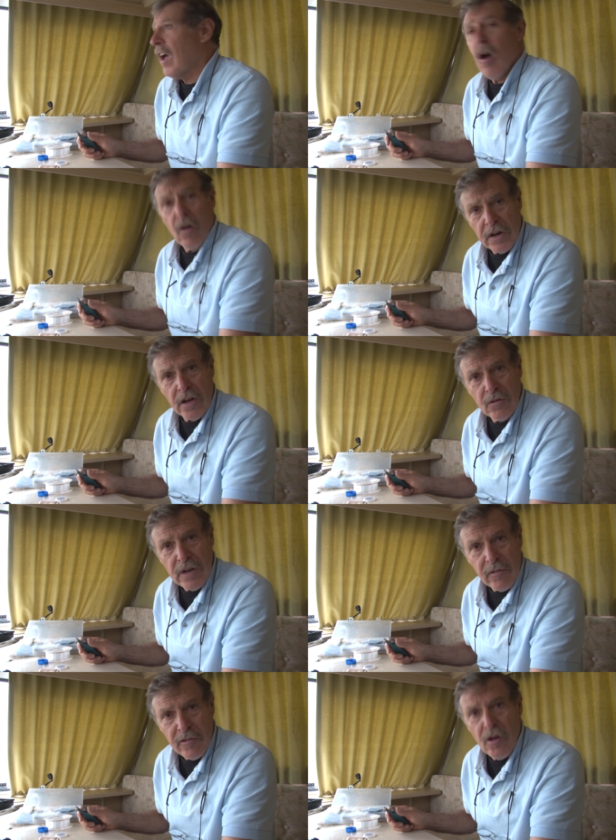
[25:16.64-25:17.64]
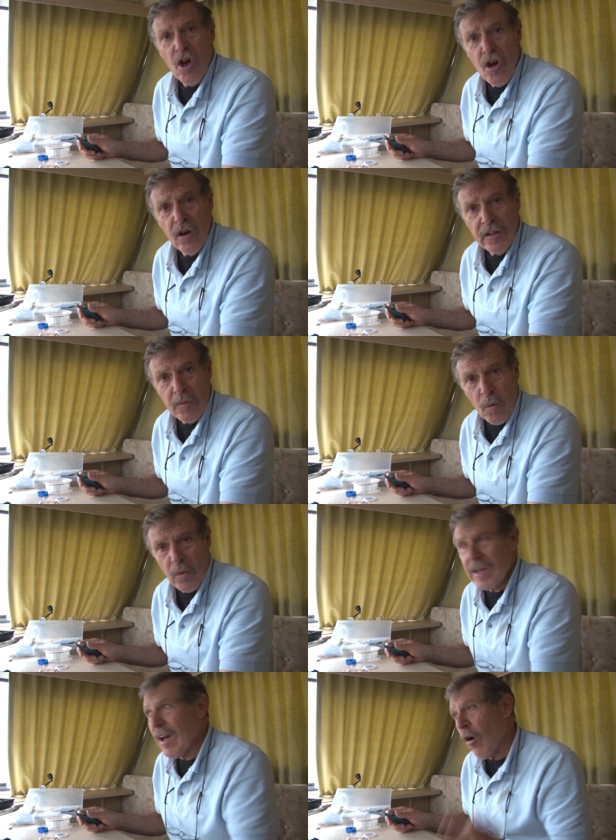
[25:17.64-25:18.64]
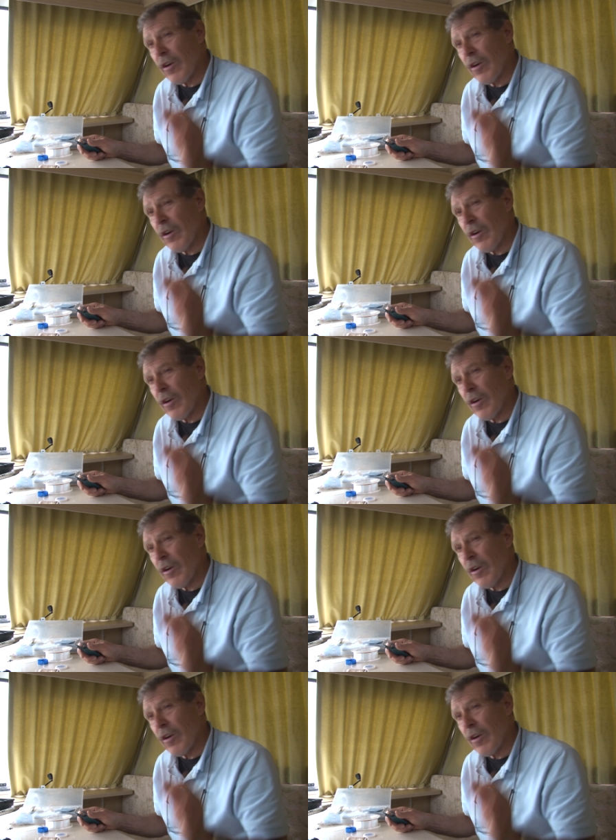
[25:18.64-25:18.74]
I'm going to go down there early in the morning.